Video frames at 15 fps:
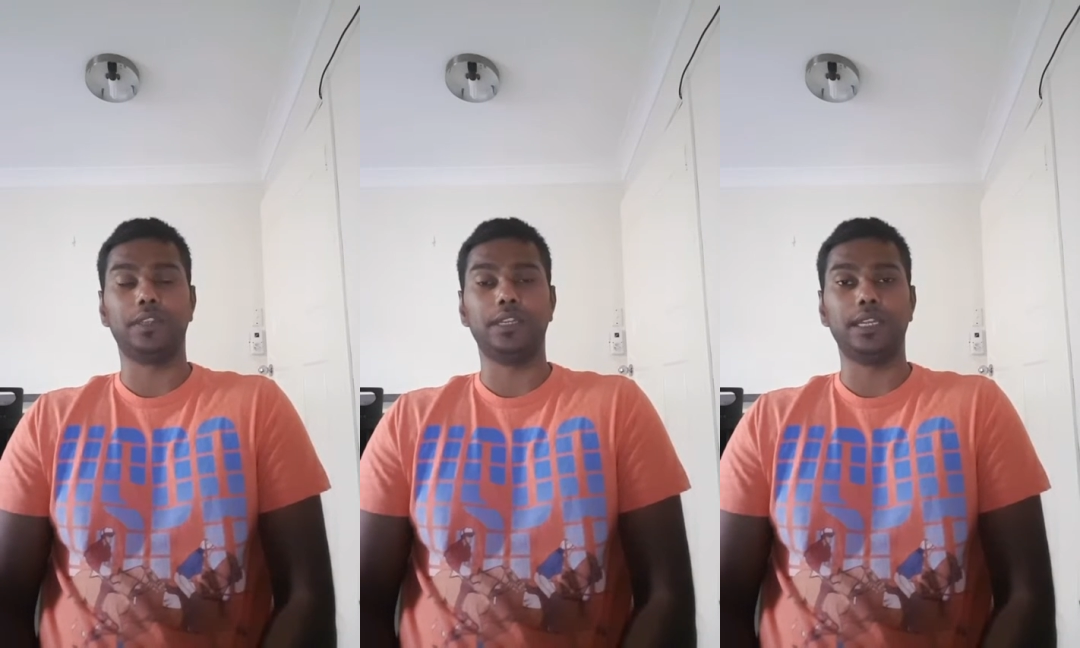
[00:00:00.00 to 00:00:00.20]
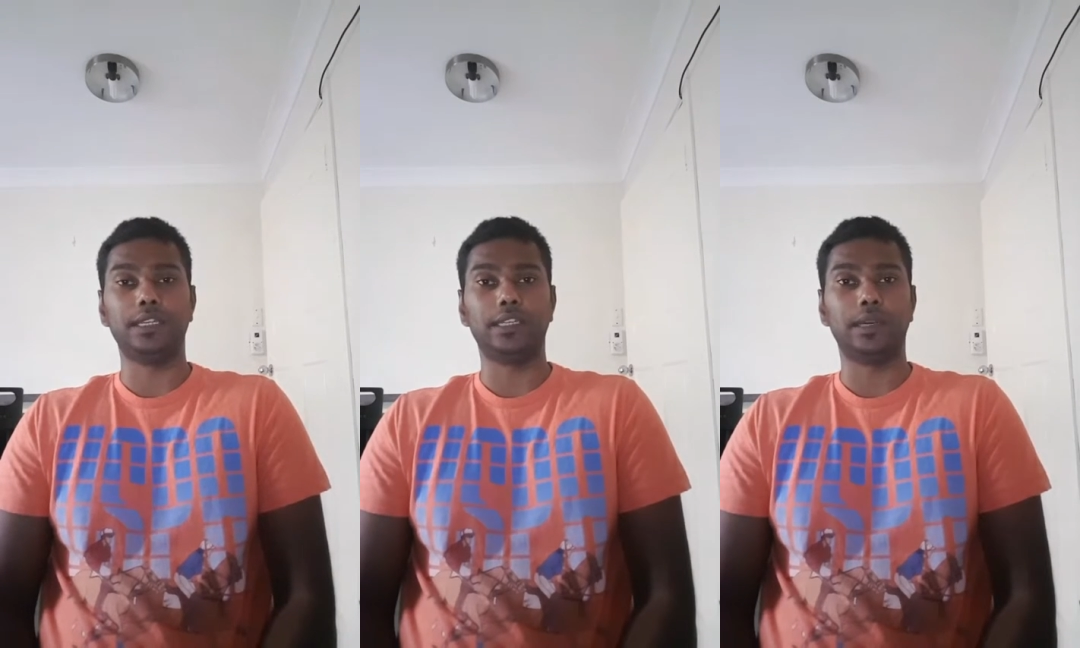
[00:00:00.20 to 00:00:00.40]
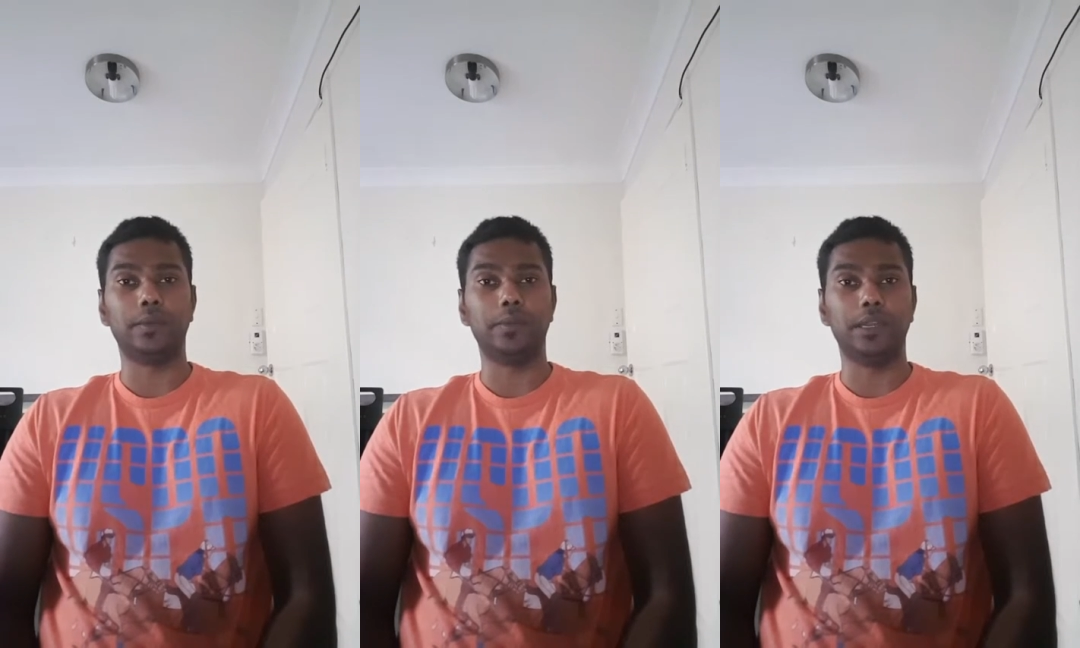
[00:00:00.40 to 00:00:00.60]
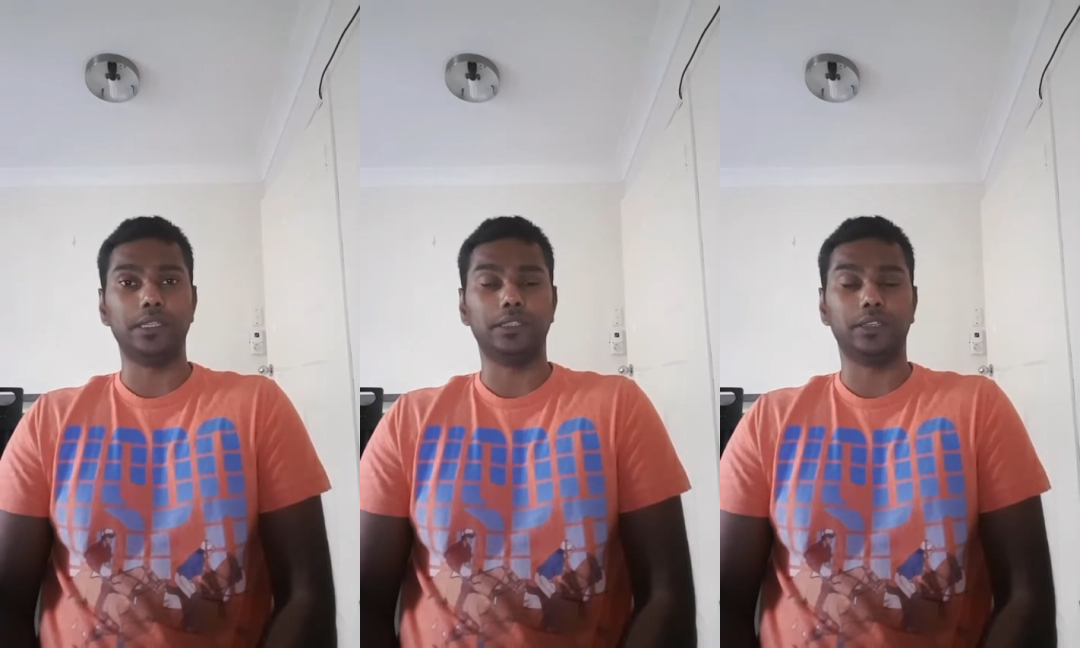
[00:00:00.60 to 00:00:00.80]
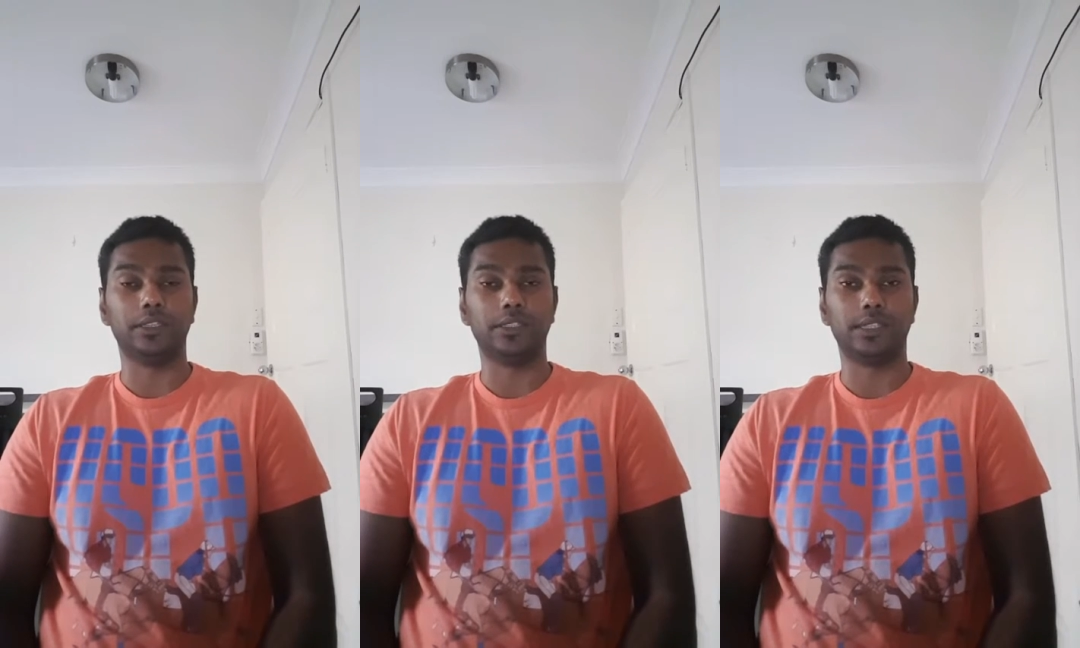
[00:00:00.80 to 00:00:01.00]
the data based
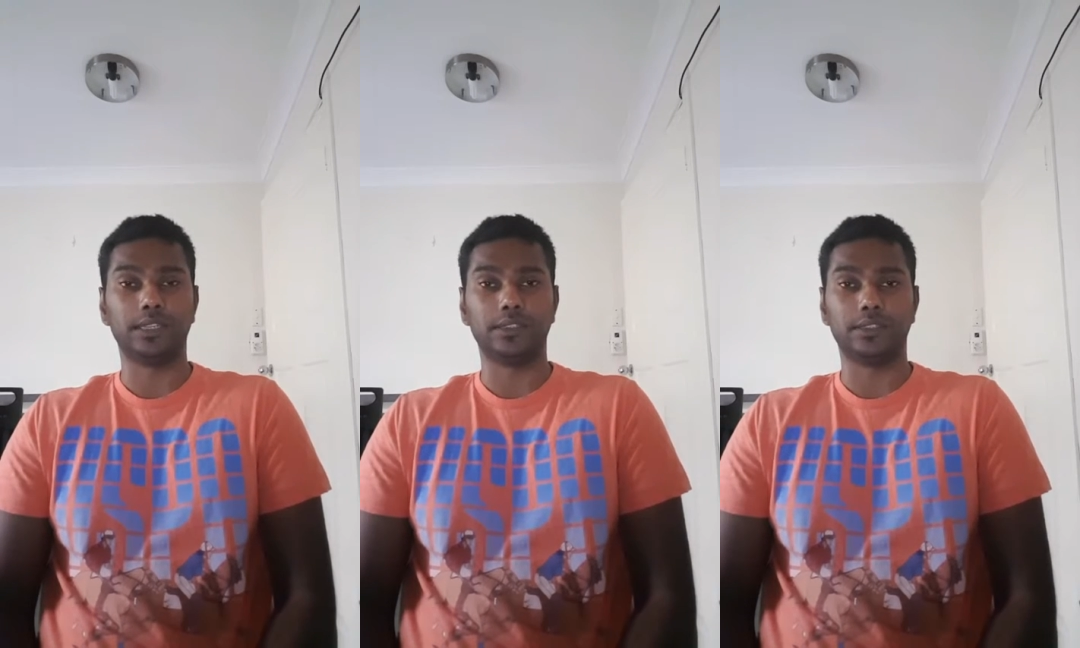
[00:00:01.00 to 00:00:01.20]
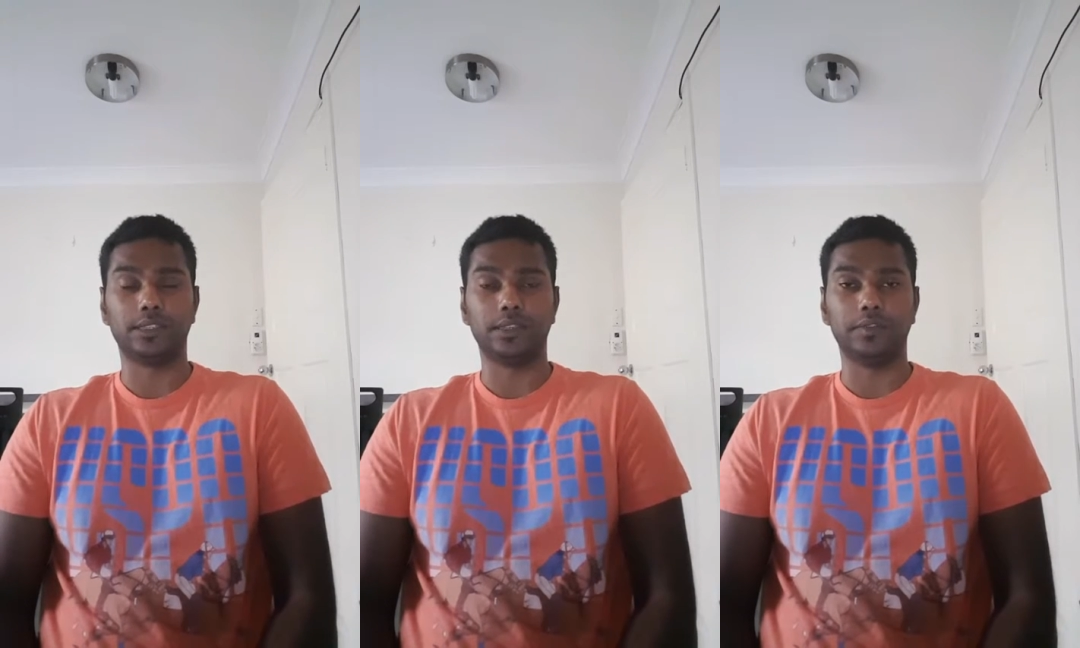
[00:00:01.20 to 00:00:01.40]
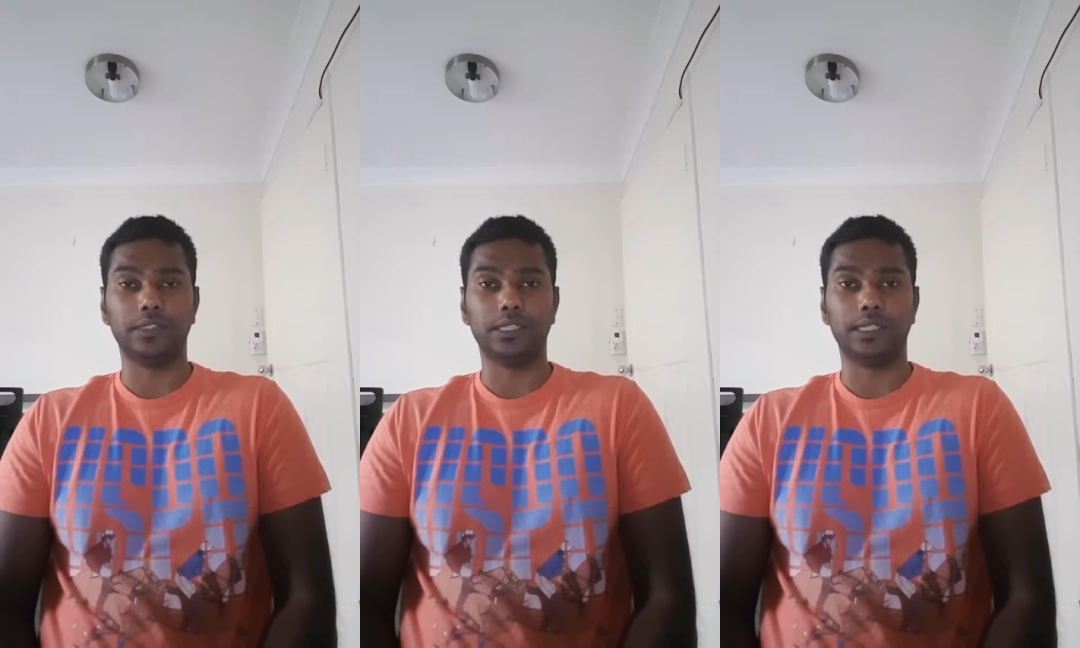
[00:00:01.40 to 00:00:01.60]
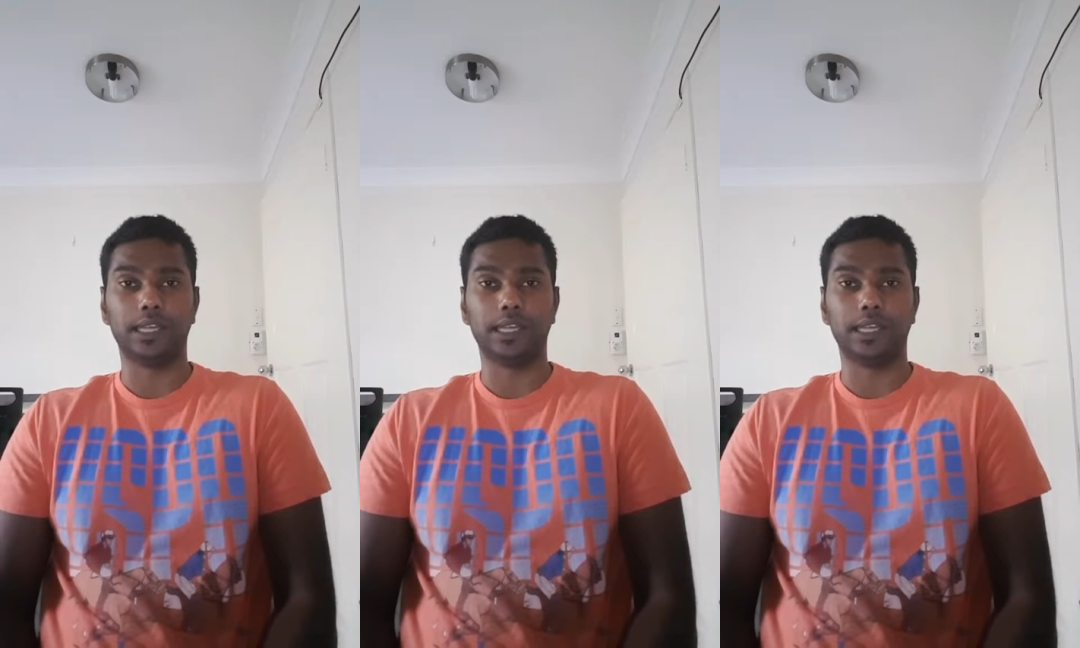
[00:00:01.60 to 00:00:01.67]
on sensitivity,